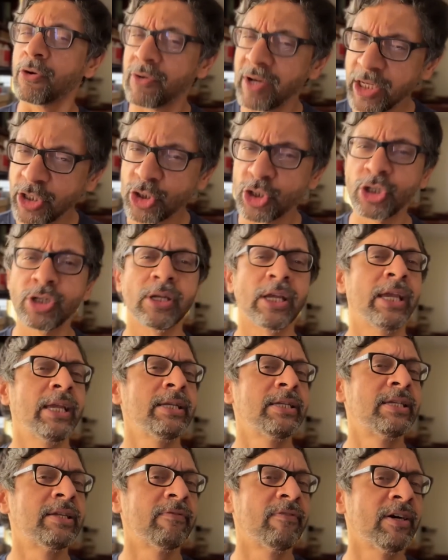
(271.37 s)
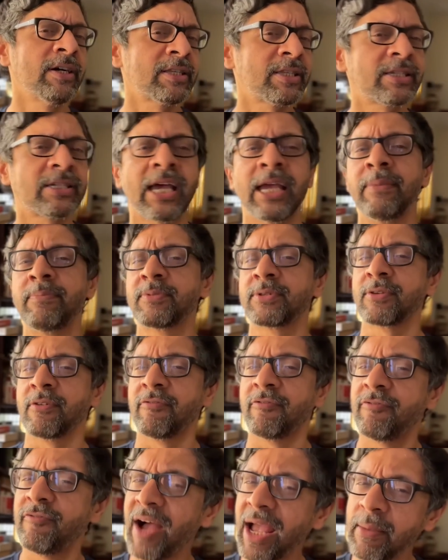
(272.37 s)
rich in diverse types of
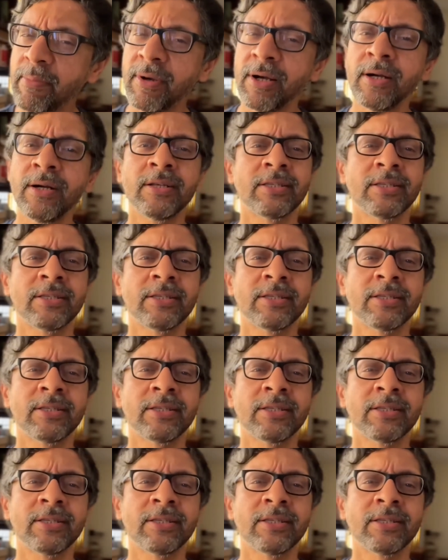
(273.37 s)
fiber,